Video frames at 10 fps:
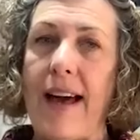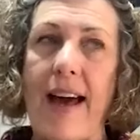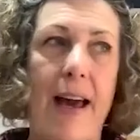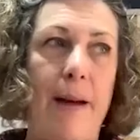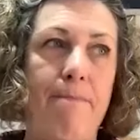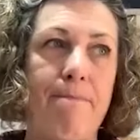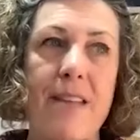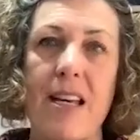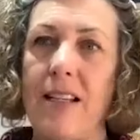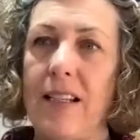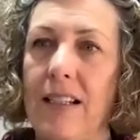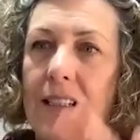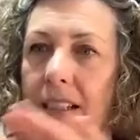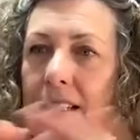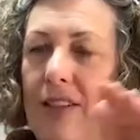um,
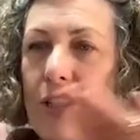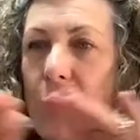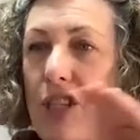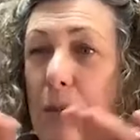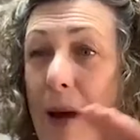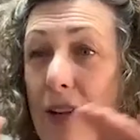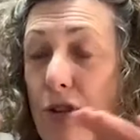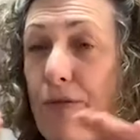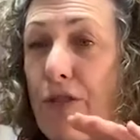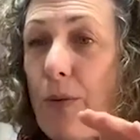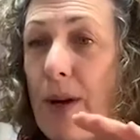the sort of spectrum for a